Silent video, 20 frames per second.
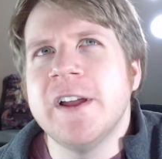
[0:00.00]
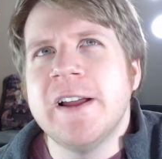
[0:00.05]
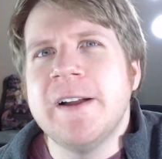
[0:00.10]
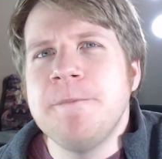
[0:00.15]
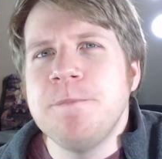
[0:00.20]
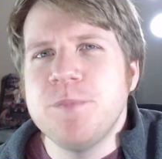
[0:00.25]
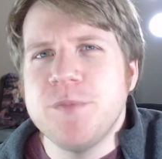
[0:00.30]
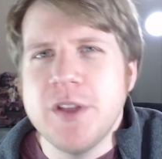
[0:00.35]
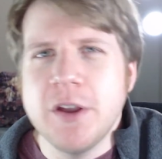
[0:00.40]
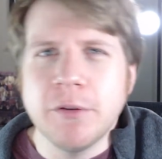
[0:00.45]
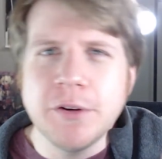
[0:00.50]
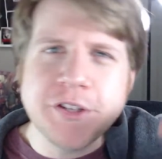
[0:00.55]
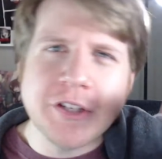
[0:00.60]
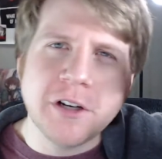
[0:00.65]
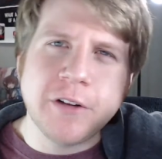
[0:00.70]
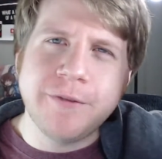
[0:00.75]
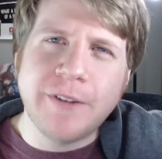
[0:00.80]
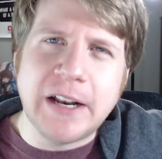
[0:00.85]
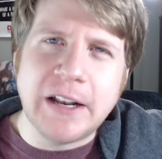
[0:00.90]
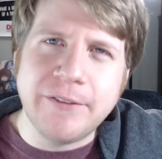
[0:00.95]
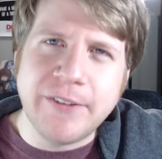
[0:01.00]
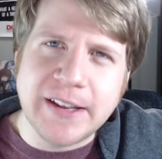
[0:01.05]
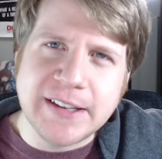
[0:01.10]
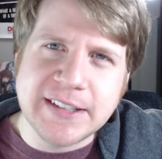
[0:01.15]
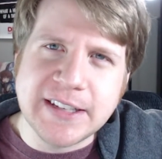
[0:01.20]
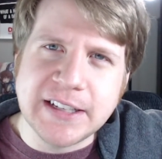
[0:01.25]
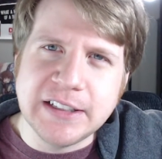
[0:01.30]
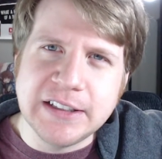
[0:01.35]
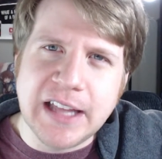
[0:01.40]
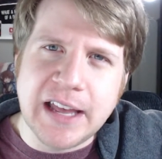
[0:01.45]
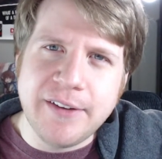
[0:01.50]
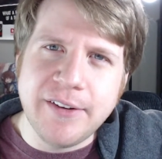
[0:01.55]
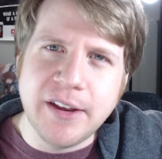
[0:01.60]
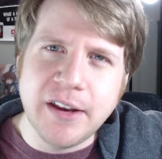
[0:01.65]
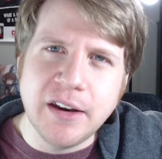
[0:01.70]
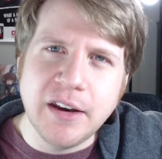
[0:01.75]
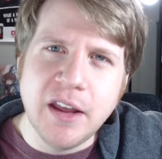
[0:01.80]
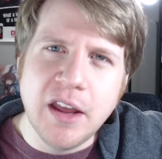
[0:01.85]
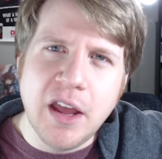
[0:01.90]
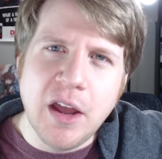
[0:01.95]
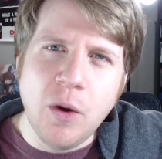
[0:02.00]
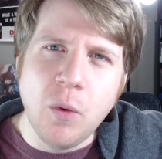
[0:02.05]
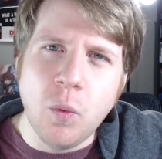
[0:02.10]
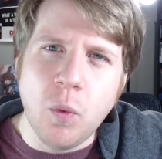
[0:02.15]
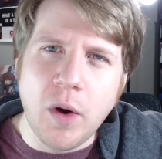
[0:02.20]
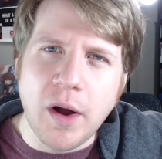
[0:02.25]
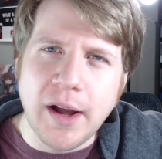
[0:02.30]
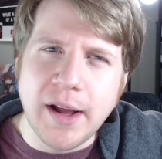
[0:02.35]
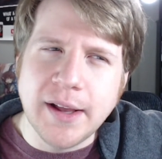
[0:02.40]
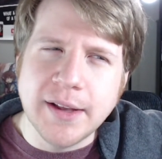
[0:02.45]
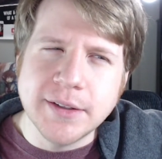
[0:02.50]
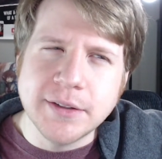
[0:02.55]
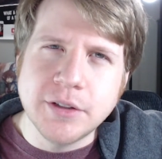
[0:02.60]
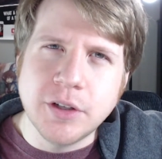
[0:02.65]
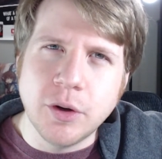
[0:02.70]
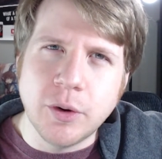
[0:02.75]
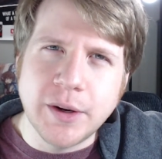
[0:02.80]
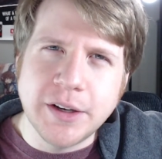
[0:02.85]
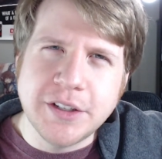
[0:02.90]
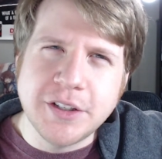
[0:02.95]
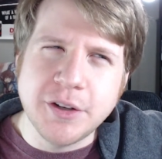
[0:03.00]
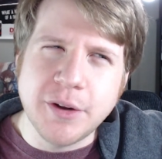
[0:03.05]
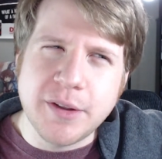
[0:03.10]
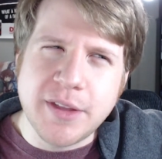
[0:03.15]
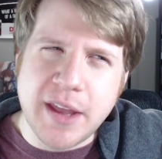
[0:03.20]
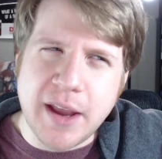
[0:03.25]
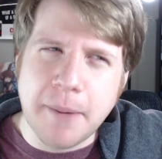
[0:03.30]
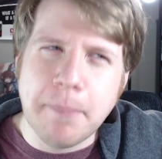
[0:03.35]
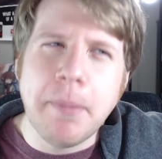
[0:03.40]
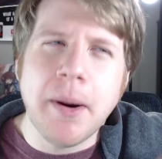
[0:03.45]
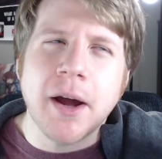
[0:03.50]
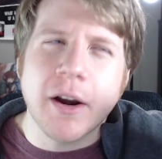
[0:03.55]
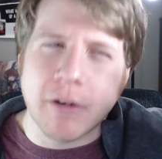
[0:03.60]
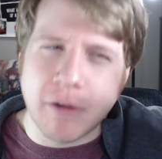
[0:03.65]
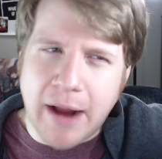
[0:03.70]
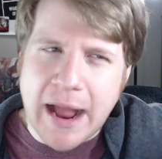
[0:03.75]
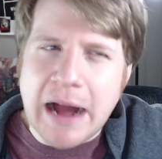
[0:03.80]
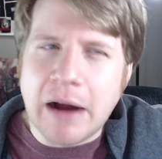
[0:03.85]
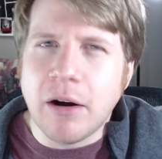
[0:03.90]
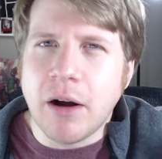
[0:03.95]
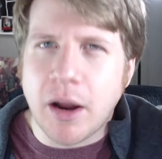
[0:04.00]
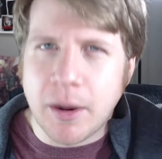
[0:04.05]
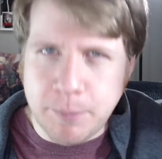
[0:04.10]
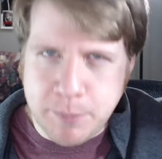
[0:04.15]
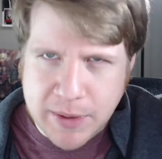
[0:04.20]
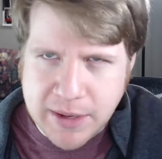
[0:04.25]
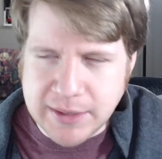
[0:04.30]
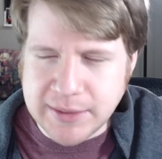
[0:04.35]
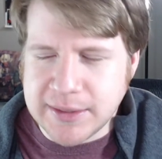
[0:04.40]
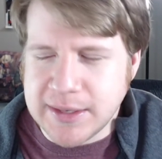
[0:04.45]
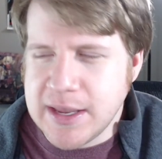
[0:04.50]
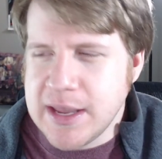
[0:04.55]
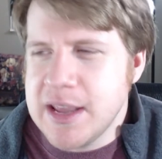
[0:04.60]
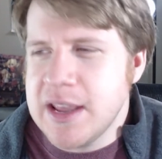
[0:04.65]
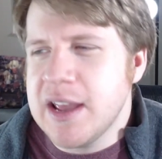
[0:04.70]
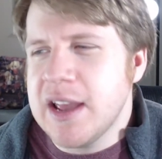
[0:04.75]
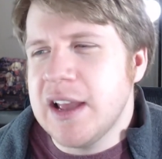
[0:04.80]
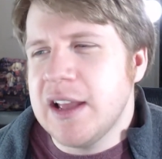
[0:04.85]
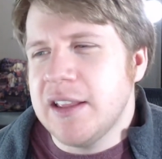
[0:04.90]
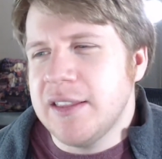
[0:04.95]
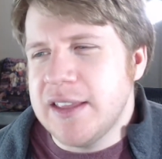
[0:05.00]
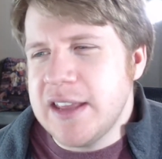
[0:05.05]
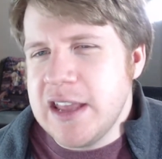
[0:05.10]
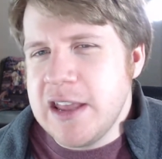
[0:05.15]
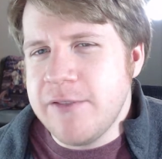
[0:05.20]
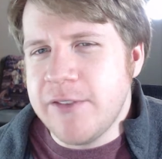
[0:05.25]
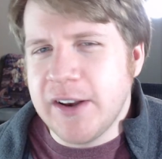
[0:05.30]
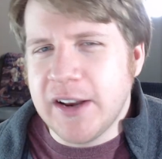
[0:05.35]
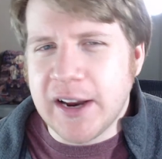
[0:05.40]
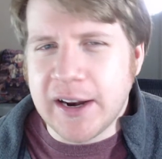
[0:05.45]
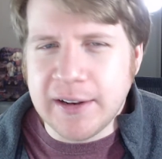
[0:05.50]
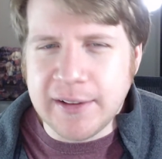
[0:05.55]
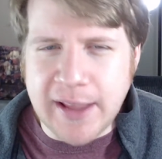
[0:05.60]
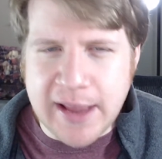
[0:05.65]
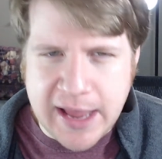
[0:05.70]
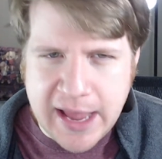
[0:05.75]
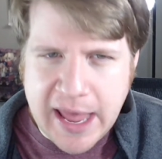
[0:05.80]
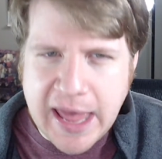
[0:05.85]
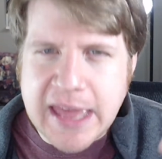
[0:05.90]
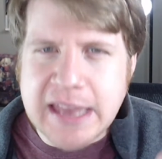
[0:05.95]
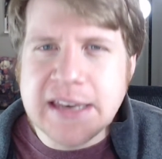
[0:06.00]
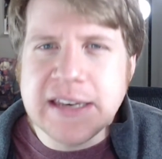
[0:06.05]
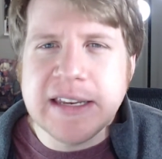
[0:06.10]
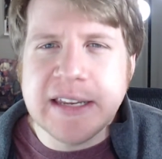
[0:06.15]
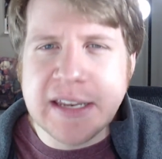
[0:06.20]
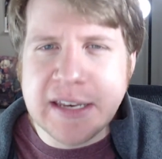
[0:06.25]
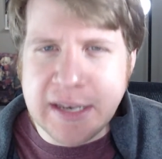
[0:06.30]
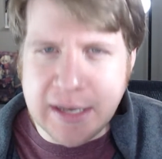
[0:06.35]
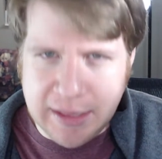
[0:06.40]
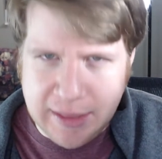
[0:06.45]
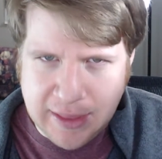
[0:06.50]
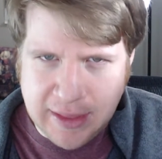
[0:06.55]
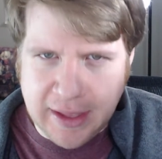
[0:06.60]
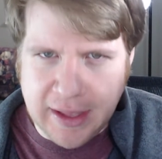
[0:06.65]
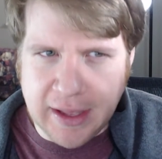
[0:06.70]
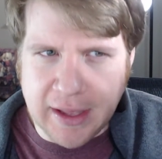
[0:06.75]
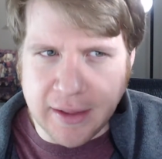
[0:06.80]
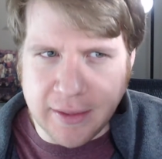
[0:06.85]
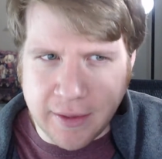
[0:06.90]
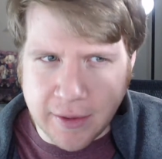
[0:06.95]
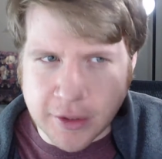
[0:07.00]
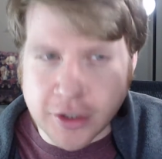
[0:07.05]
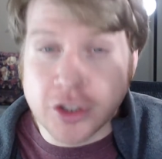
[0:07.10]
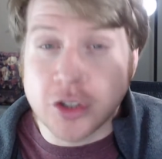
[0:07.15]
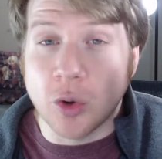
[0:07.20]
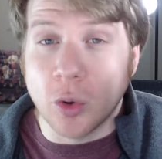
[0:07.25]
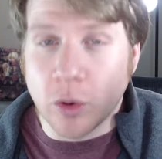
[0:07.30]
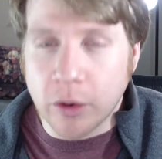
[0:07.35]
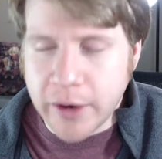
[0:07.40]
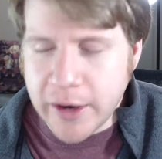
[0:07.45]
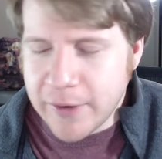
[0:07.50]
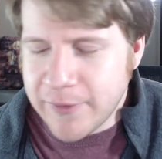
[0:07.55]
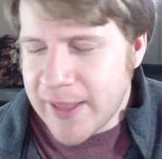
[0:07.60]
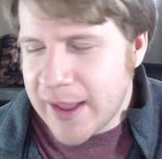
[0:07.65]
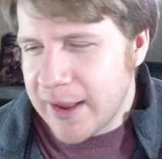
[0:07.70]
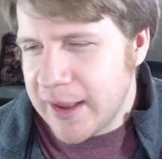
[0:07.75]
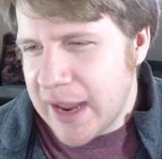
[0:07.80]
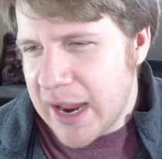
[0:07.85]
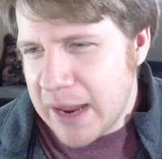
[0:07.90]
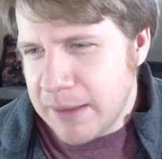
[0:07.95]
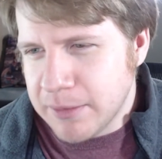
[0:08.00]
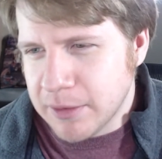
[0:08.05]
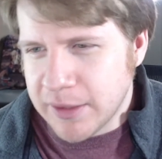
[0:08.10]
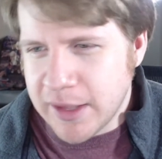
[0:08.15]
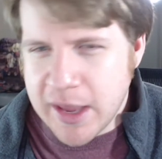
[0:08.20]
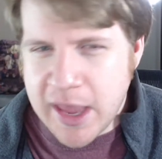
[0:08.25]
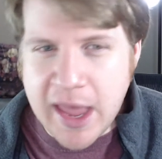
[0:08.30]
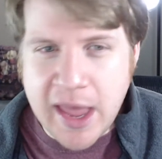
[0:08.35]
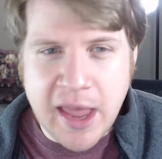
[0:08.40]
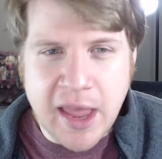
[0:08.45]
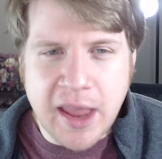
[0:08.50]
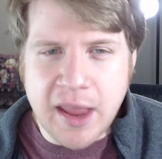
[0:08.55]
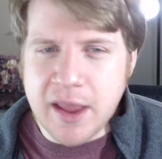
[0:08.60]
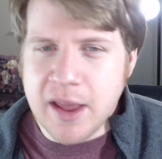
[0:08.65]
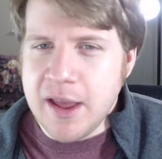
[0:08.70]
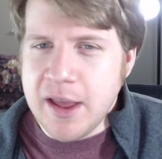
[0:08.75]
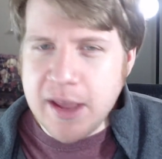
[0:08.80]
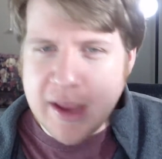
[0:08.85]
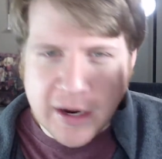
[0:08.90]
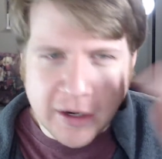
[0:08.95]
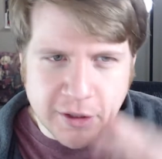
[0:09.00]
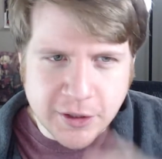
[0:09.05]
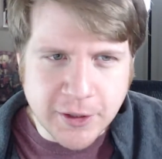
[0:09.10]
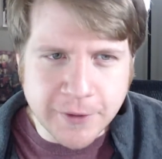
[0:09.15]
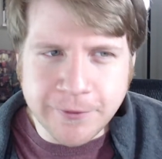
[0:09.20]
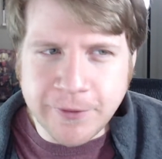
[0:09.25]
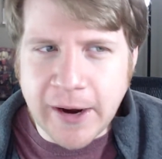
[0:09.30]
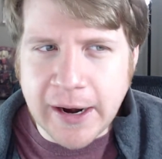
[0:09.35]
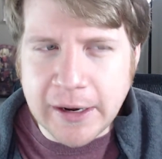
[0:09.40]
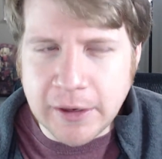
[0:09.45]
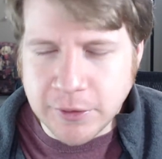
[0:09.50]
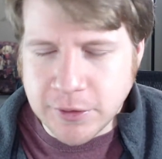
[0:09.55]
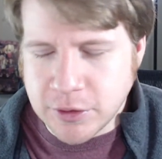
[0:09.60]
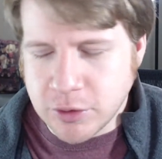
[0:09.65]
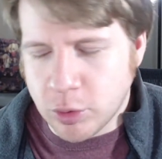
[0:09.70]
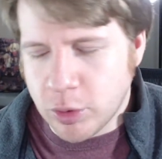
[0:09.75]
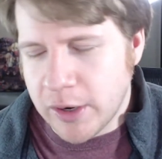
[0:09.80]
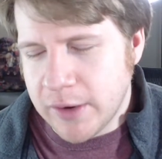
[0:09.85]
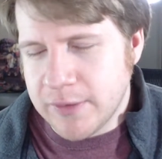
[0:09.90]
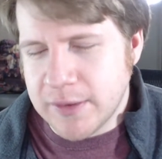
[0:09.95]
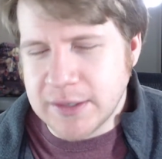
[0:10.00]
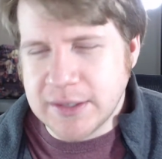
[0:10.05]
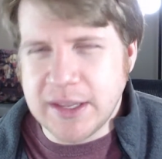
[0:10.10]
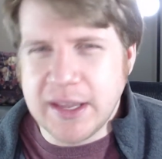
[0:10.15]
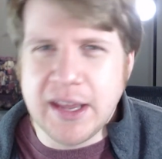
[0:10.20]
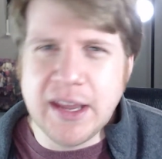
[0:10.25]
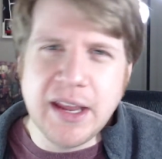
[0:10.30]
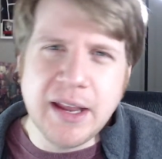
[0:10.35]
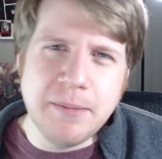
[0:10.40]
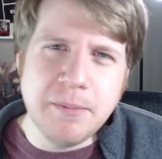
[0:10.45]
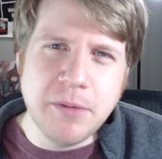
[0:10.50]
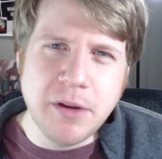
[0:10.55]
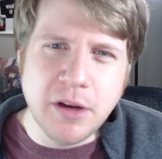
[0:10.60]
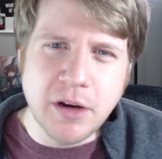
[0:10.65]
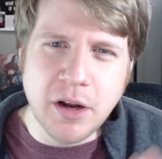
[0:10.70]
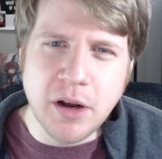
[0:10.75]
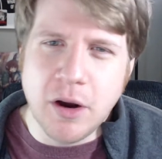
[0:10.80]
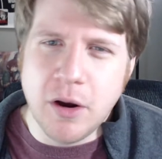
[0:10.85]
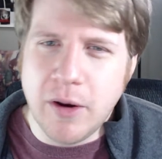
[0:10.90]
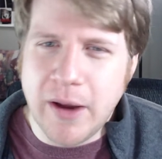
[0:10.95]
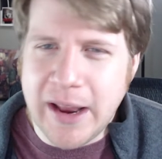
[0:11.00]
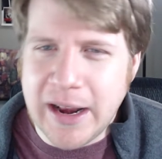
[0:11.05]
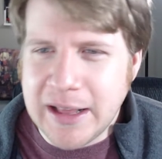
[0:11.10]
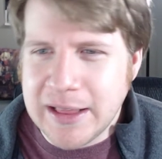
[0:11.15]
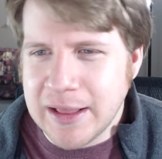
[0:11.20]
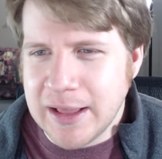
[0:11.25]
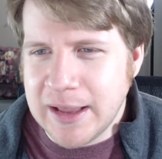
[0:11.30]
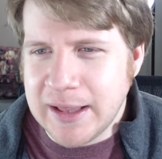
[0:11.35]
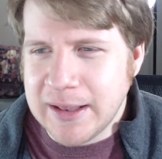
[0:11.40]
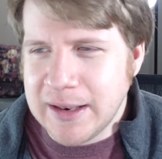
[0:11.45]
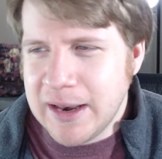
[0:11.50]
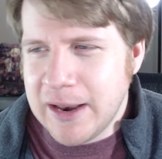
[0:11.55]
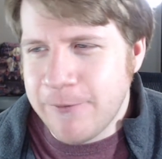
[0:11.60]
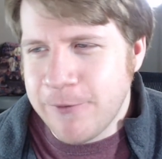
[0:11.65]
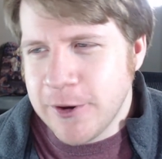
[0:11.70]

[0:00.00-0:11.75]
the original Final Fantasy XI was going to, I think, putter out on PC. They even kind of like ended the story of that game. They're like, hey, here's the final story of this game, you know. And if